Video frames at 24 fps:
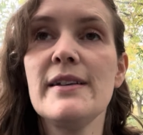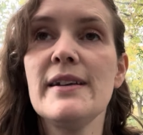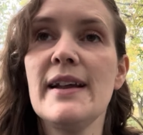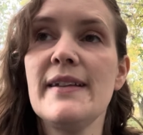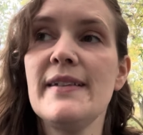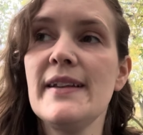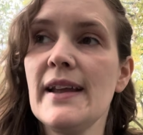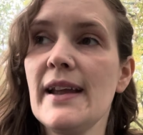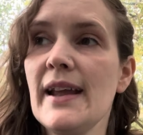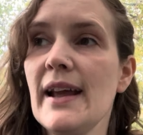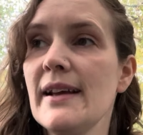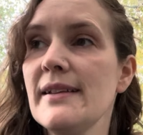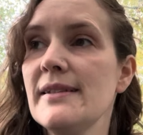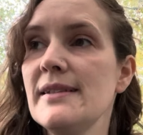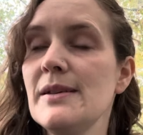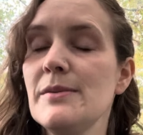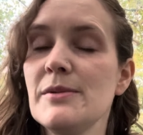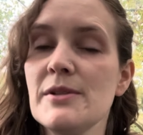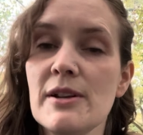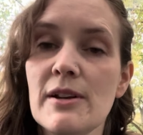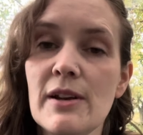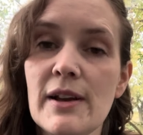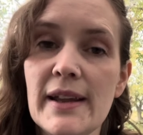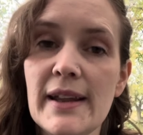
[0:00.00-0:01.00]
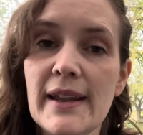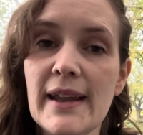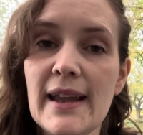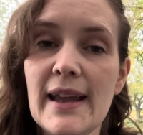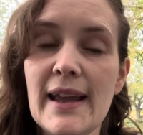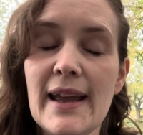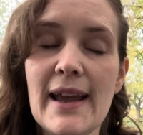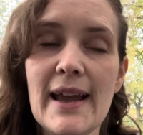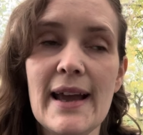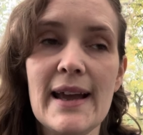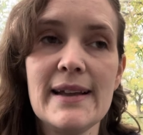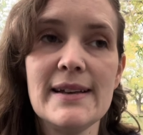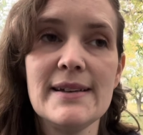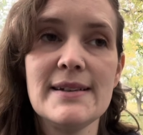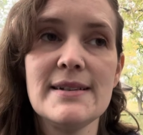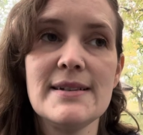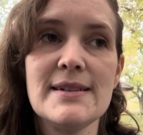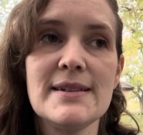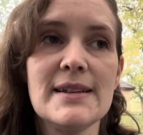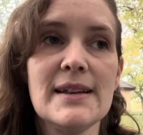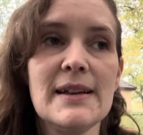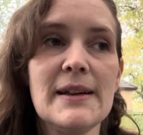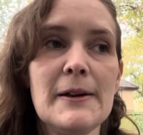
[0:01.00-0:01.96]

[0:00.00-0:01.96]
and their cat seems to like it. And